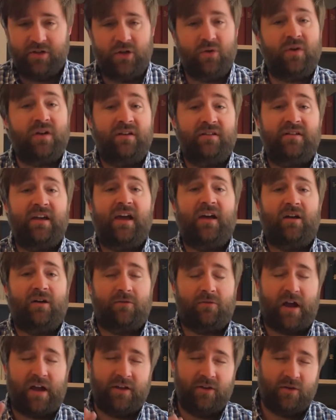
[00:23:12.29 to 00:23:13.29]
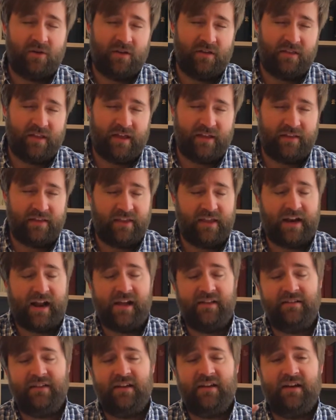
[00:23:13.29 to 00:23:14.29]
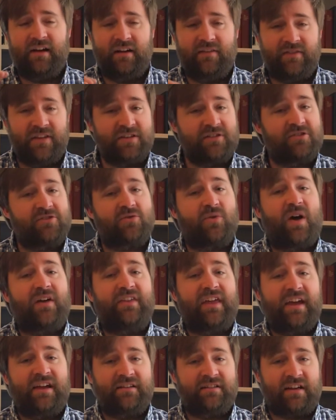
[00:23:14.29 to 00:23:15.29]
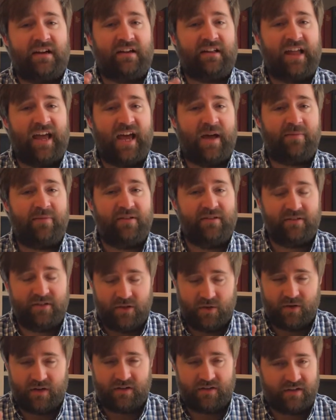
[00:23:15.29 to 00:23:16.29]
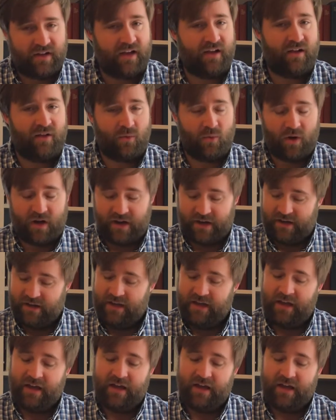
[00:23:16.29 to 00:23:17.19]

You can tell, right? You can that idea of this is why the exile happened. You can tell why